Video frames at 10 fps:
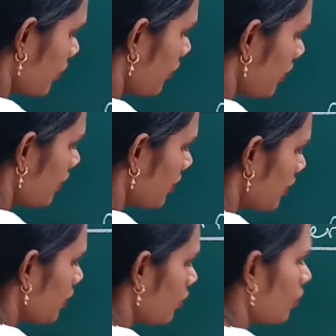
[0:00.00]
We
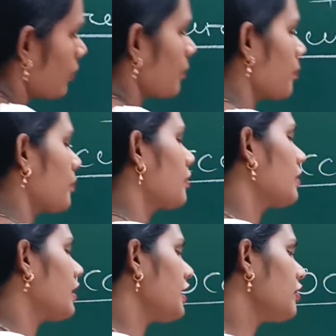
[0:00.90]
already know
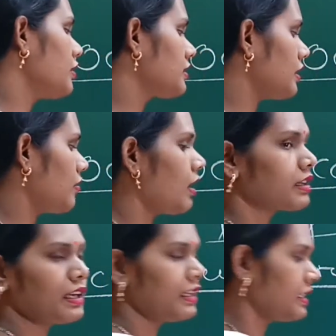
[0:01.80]
the unicellular
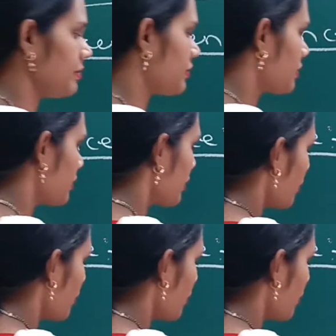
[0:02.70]
organisms